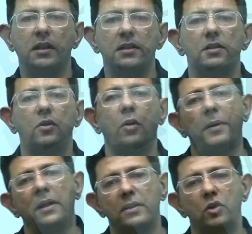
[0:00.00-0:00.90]
this
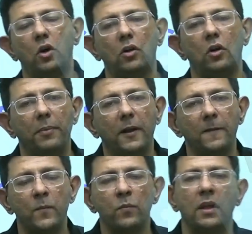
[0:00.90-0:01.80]
topic. It's a short topic
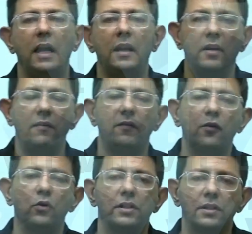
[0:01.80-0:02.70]
and we'll of
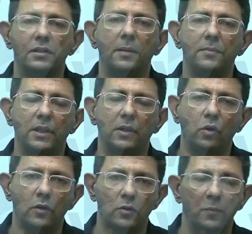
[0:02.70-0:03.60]
course discuss the MCQs
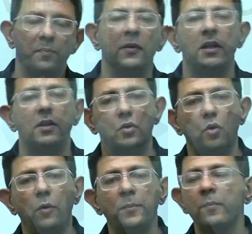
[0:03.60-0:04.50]
also.
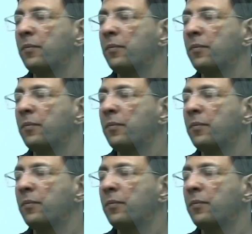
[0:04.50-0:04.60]
So